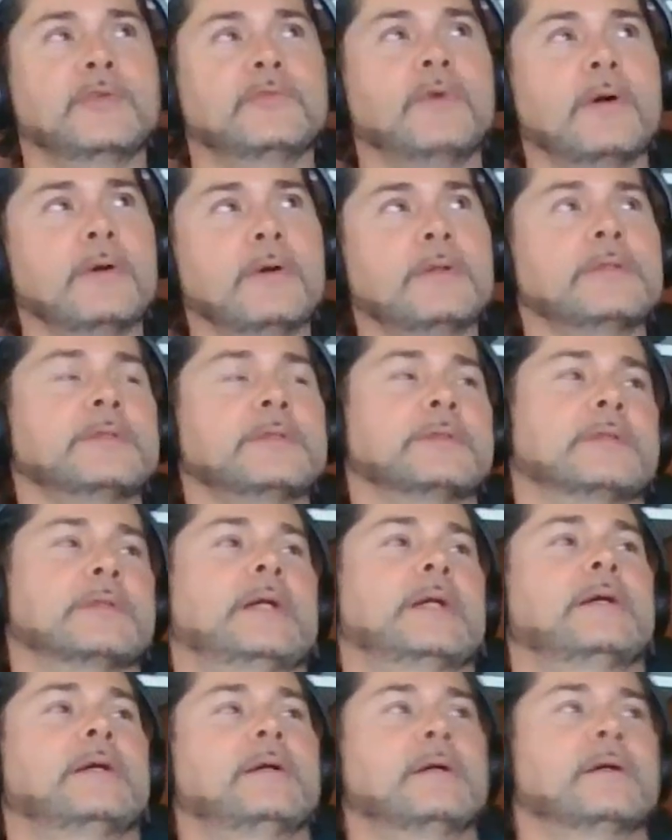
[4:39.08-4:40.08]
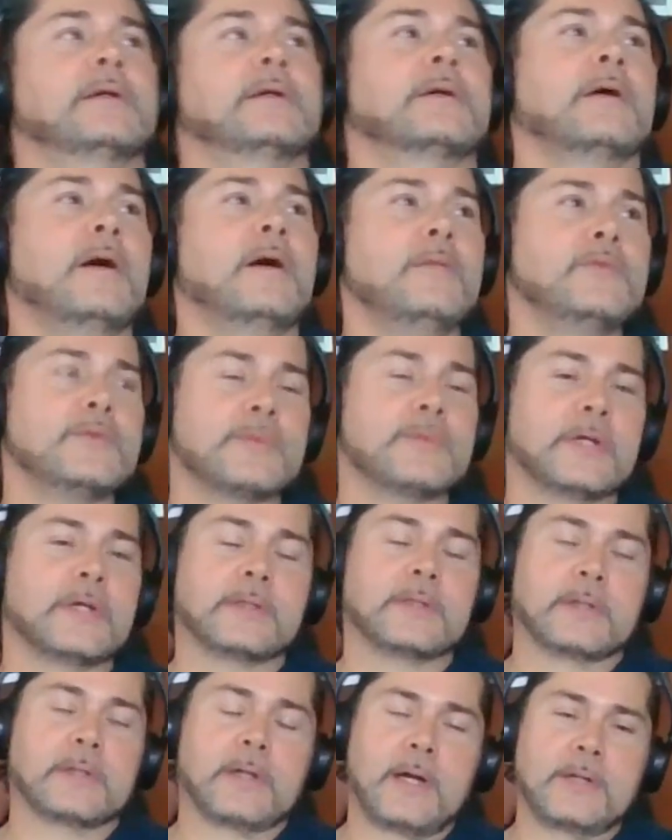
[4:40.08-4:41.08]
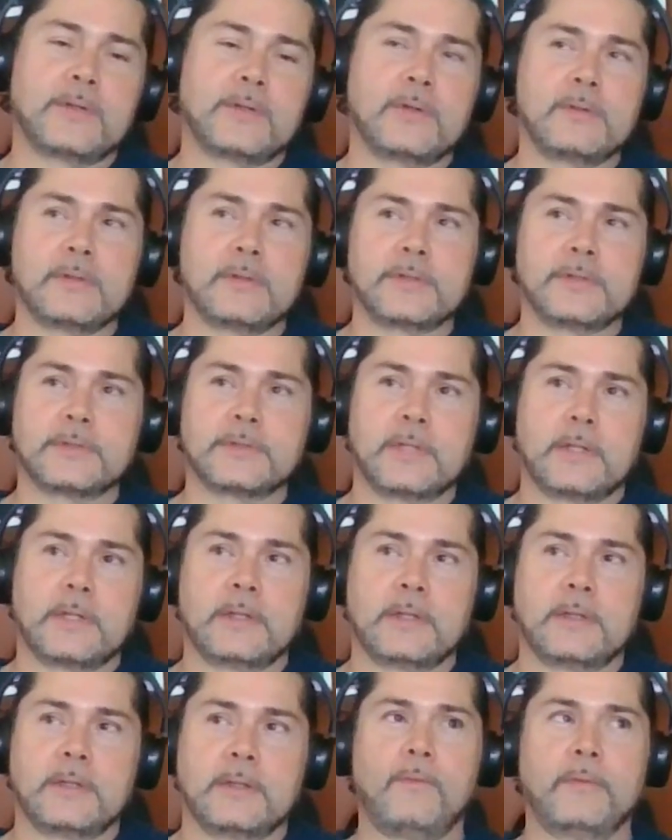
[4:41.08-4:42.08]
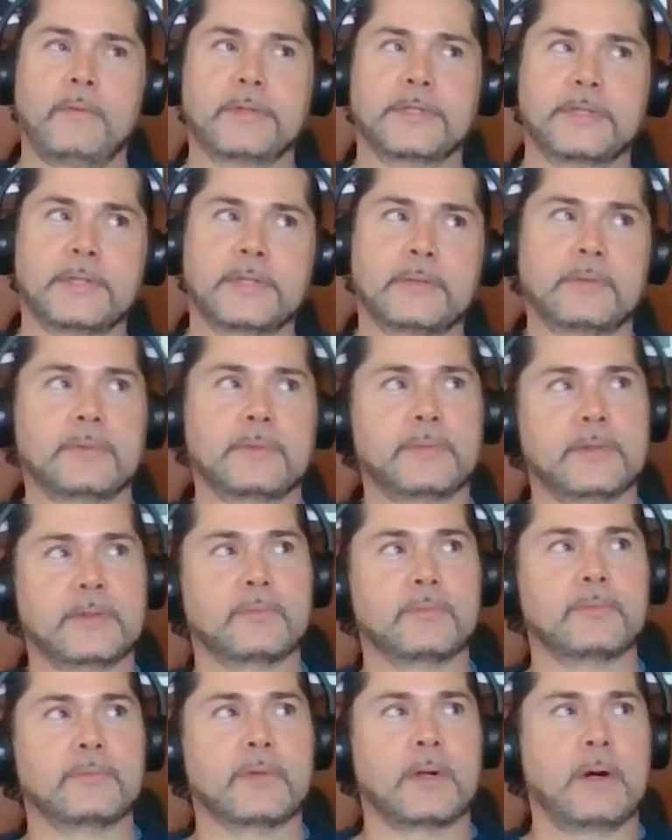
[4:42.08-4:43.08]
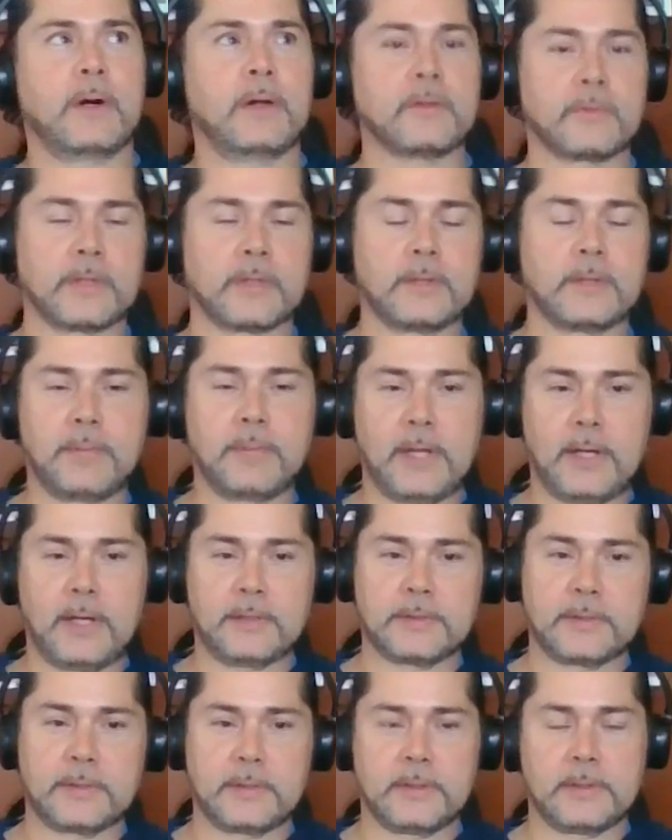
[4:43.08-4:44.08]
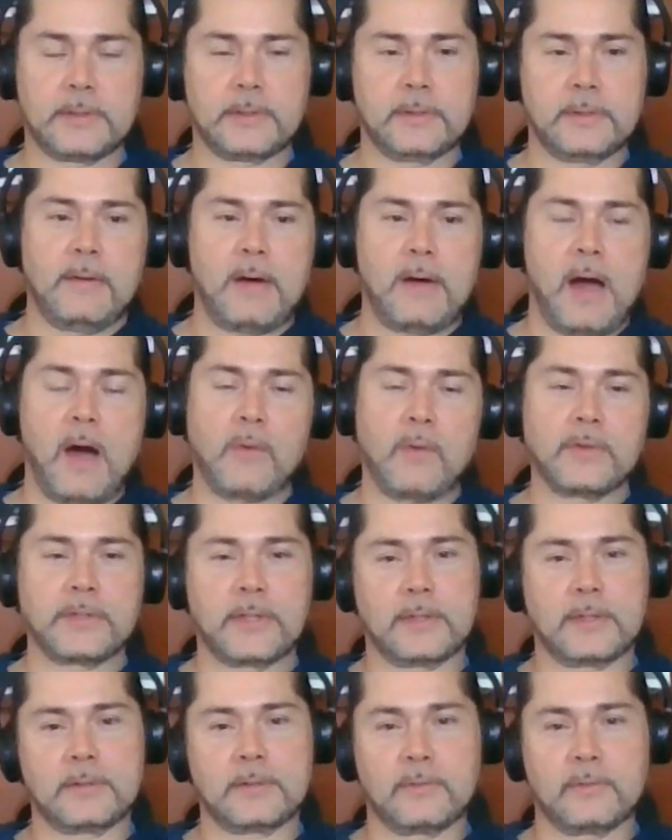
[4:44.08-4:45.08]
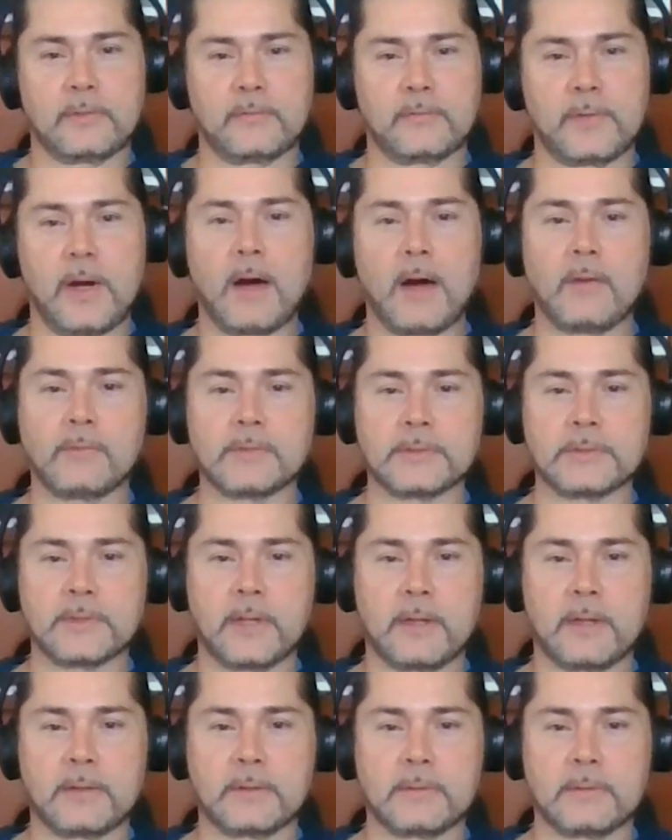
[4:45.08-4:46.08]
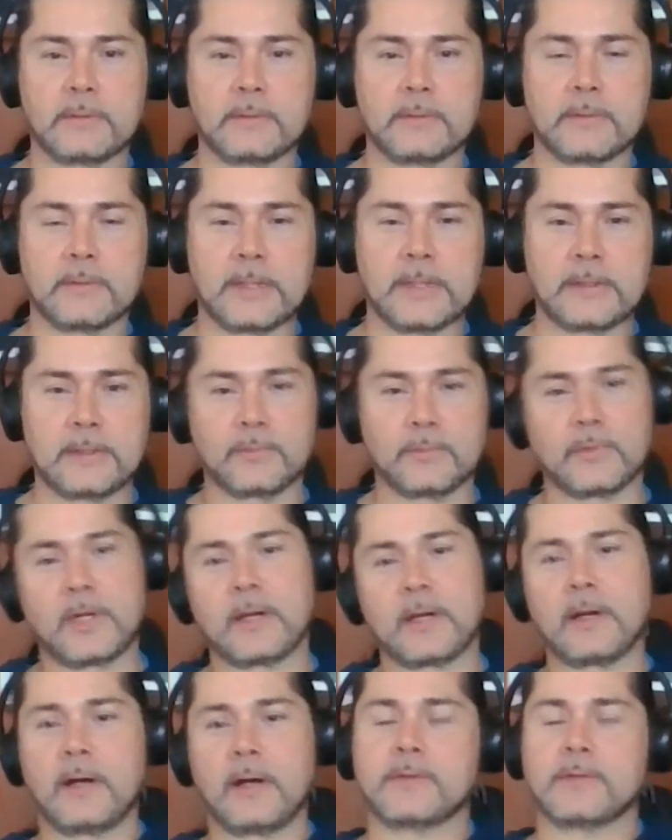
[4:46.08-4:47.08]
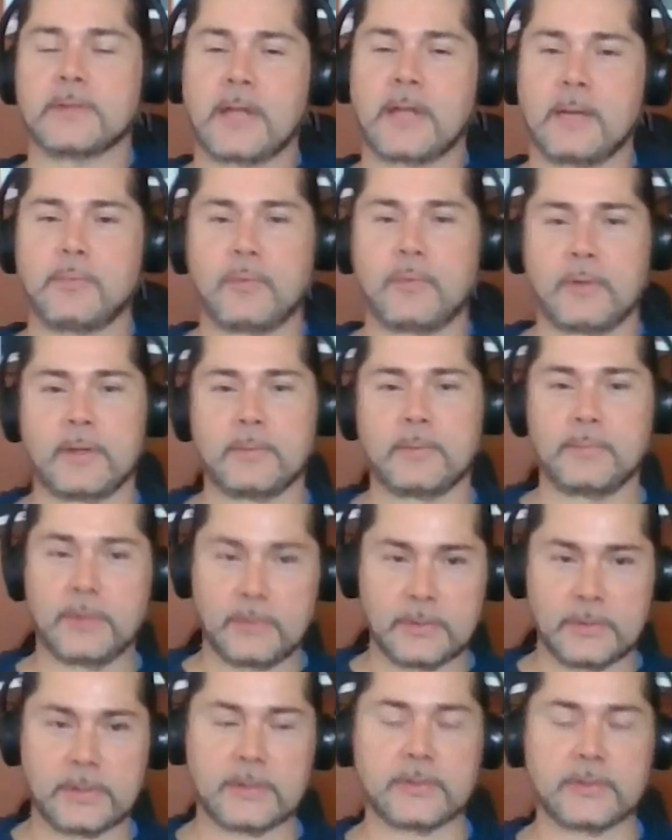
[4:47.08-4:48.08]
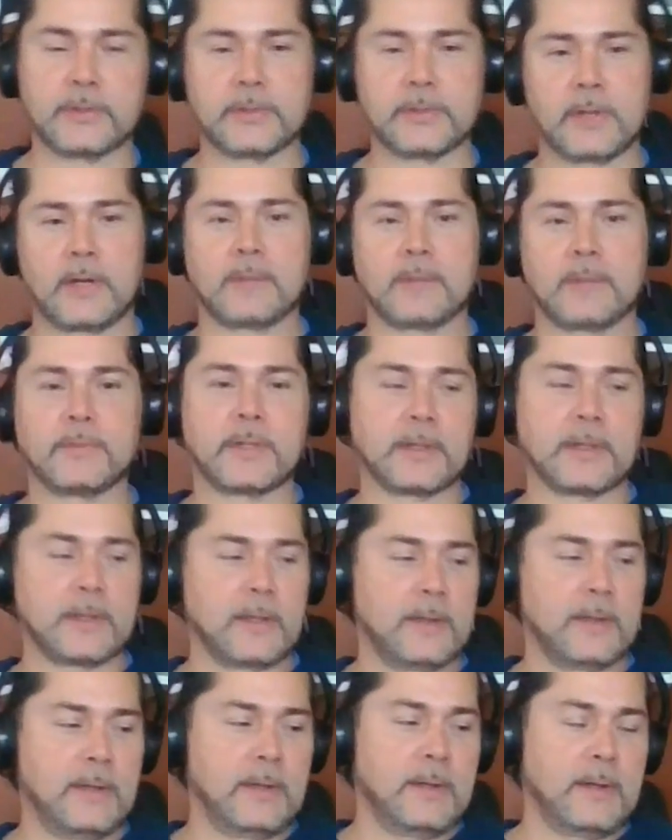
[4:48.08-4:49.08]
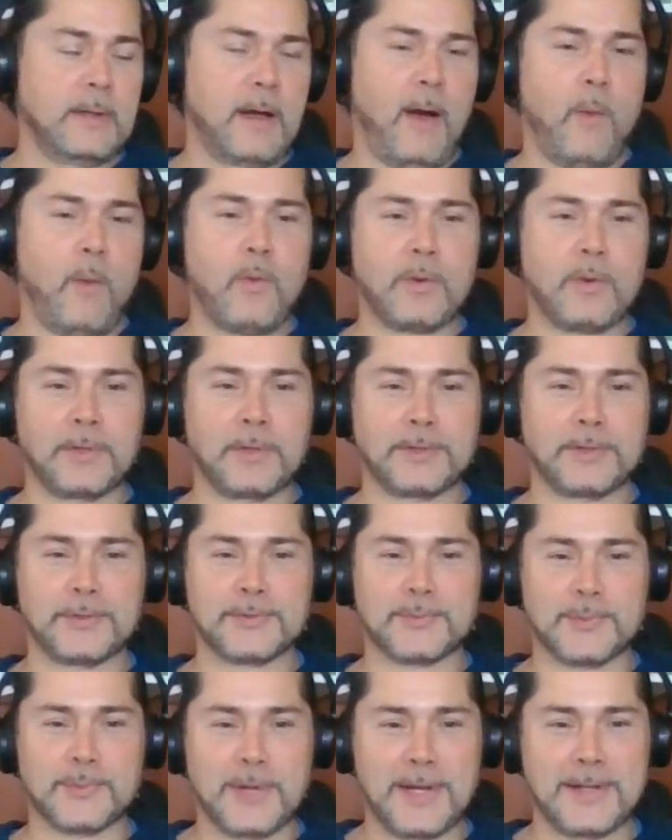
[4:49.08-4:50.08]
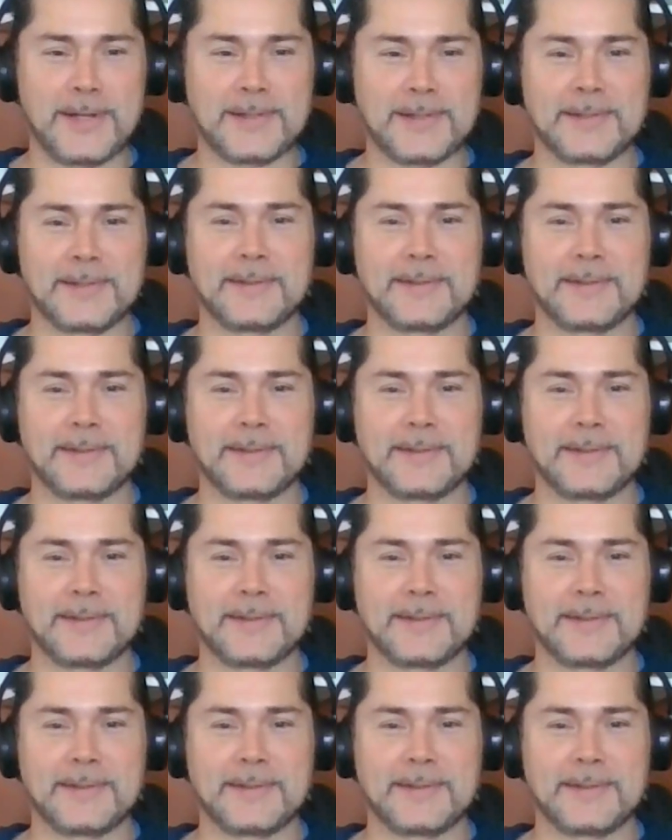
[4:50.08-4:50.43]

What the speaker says: far as complementing, I noticed that when she would be coloring a basket, I would take note of how it was done. And then when I got to that point of building a guitar, I'm like, I want to make this red.